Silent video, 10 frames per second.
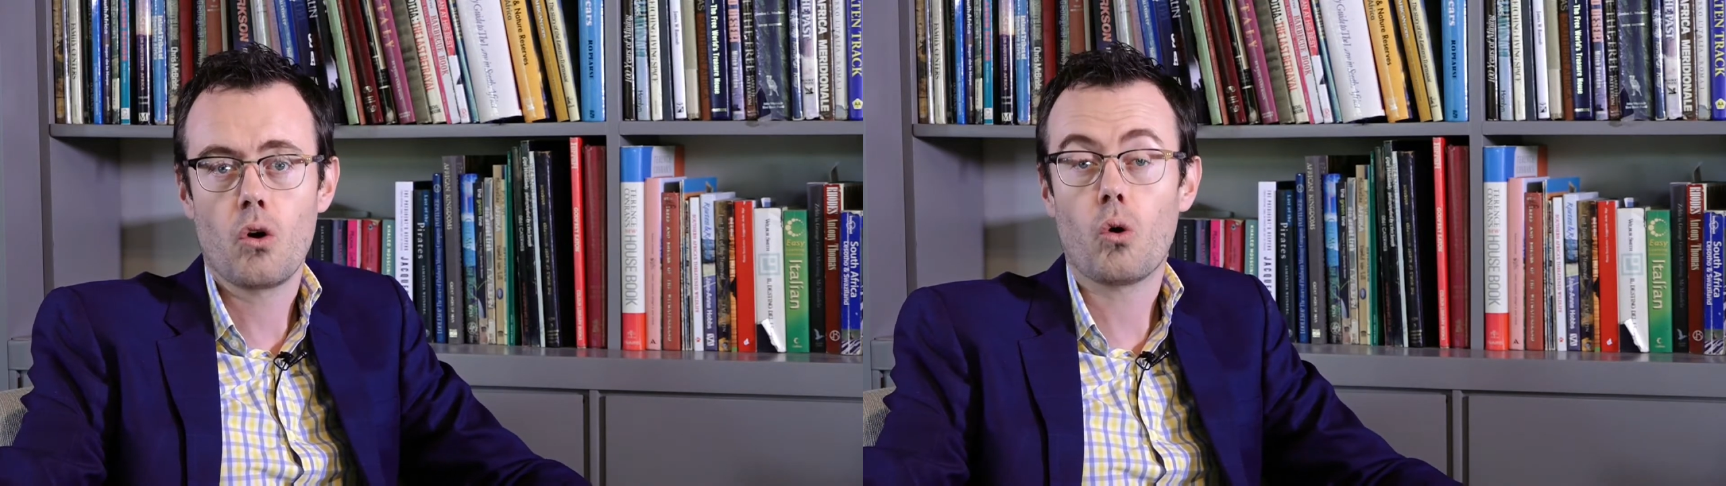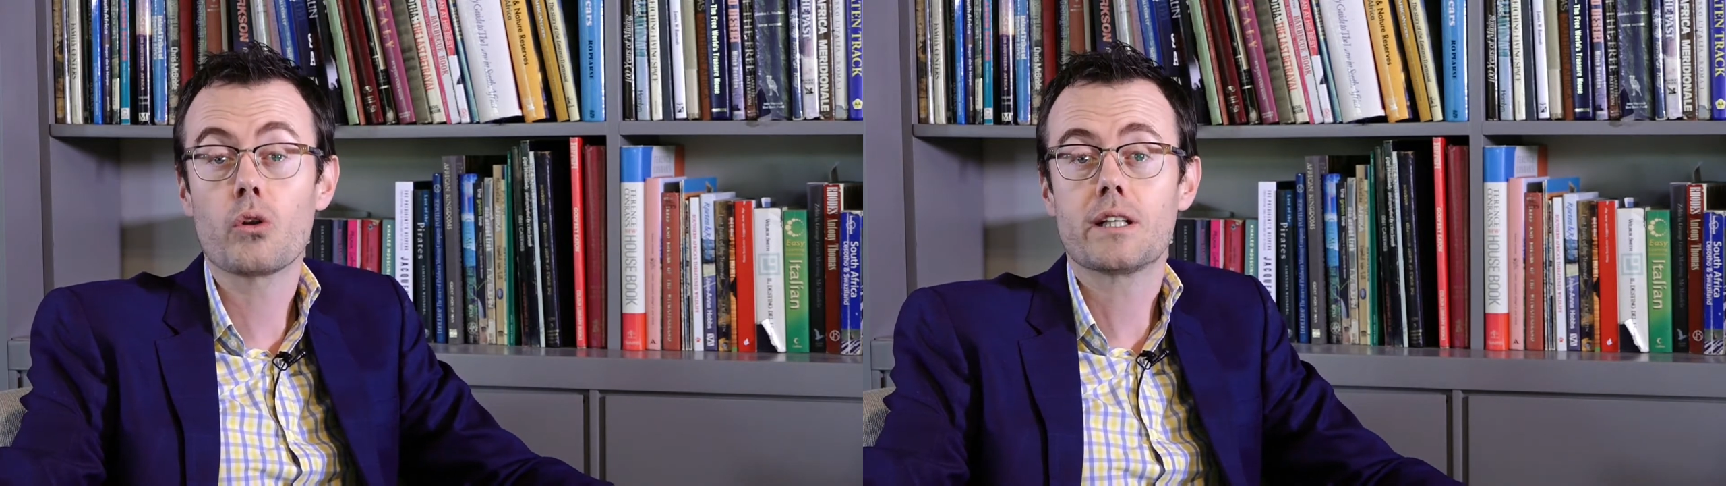
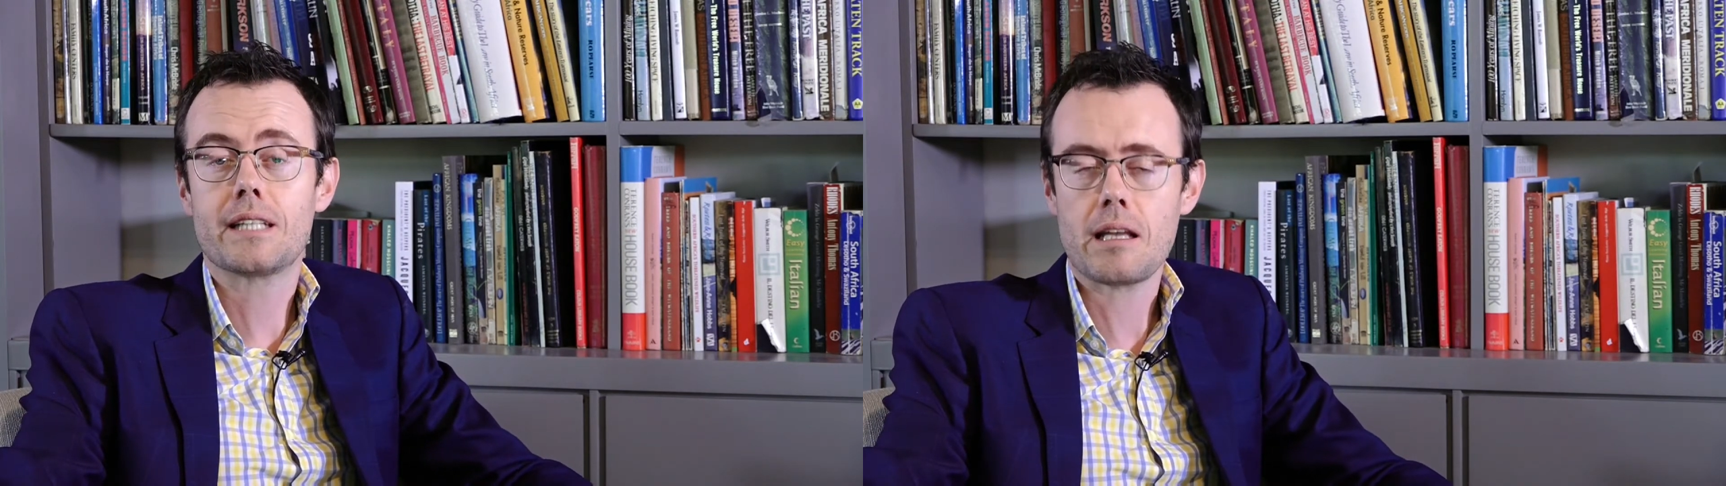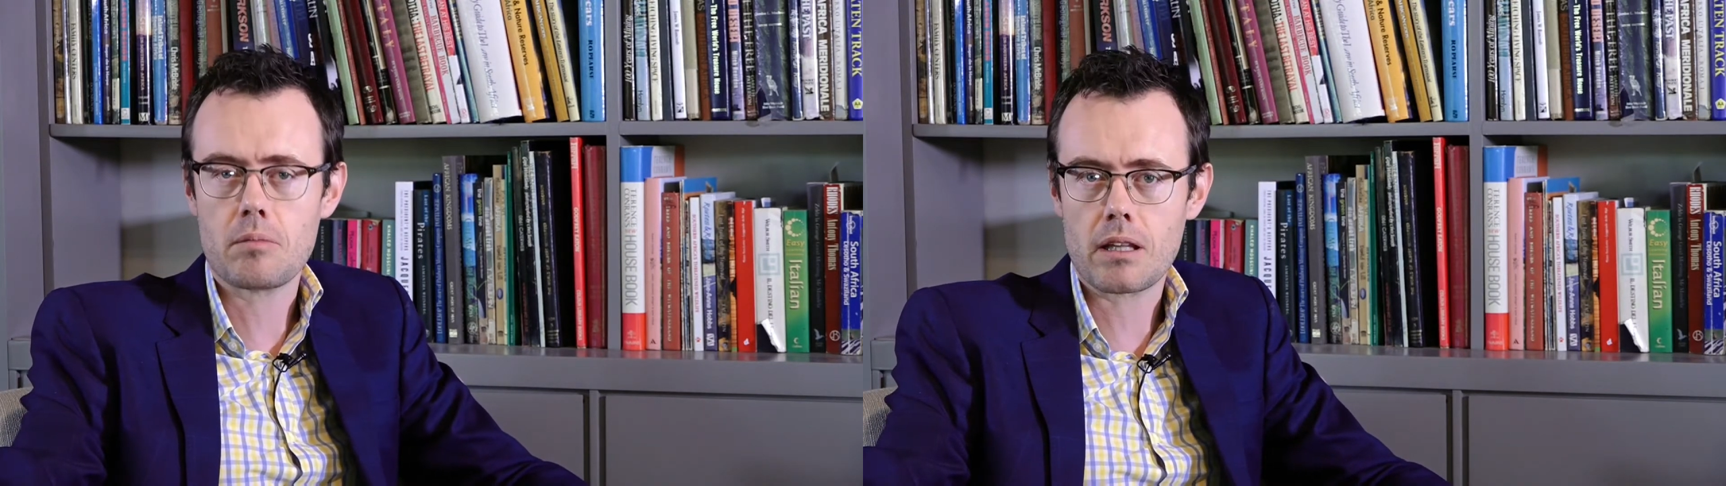or the
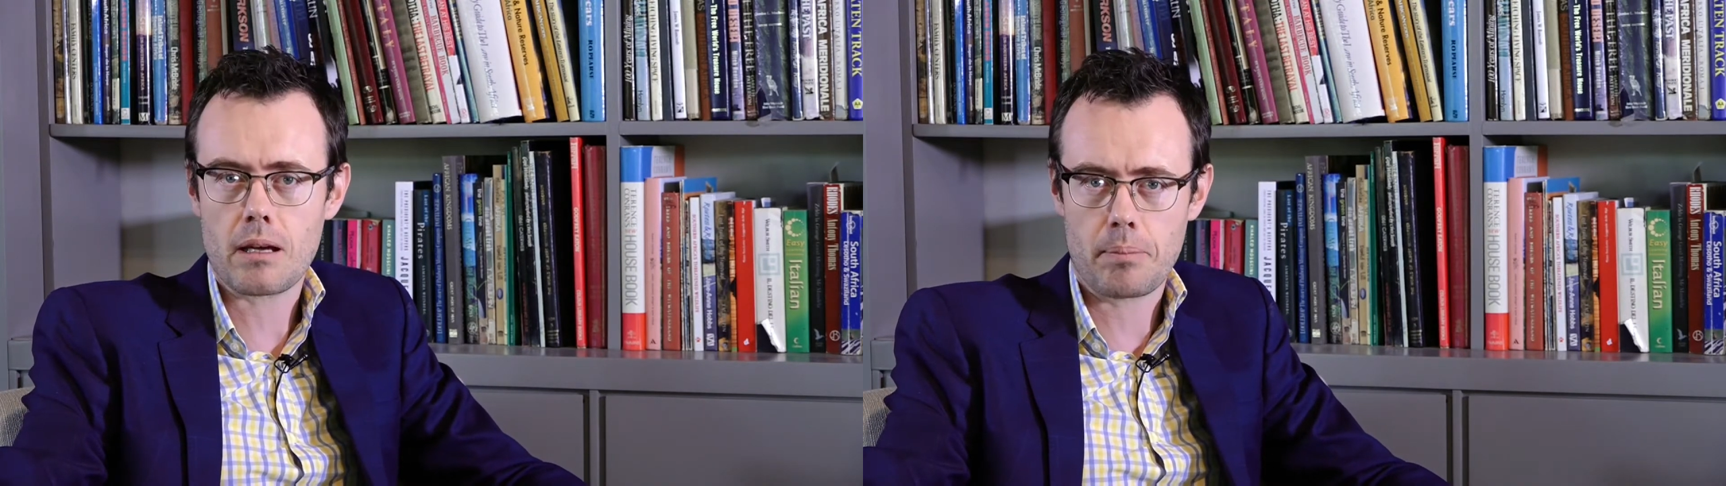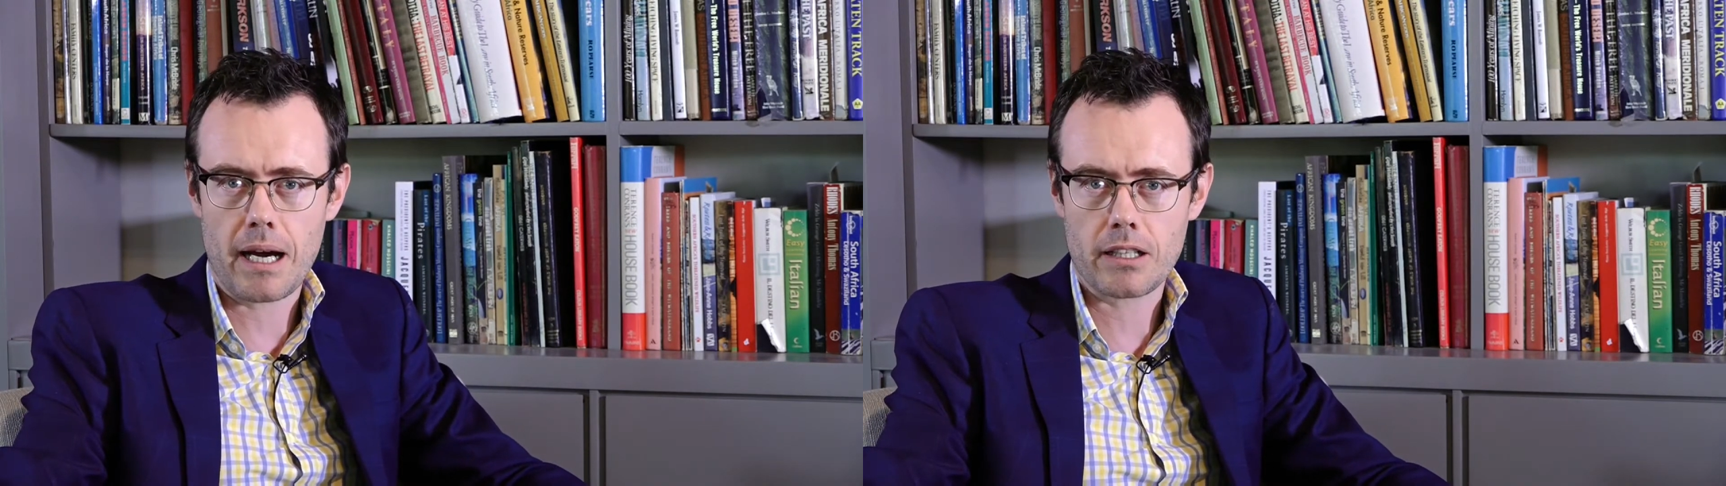team that they're
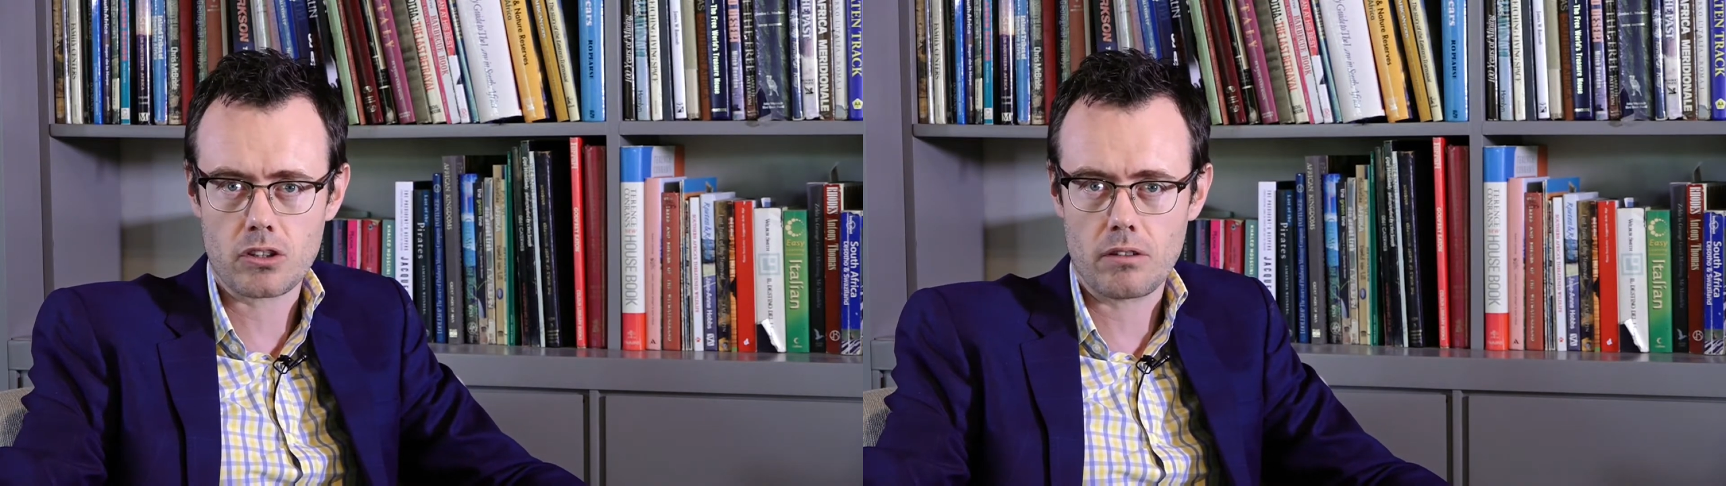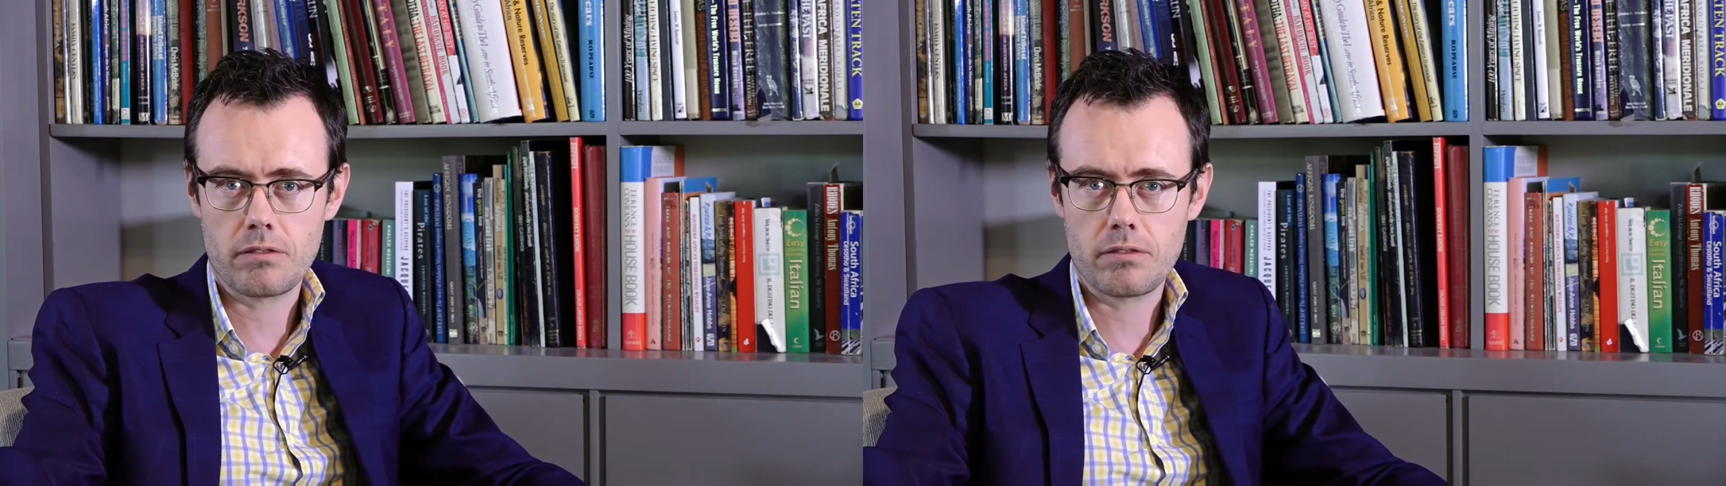part of.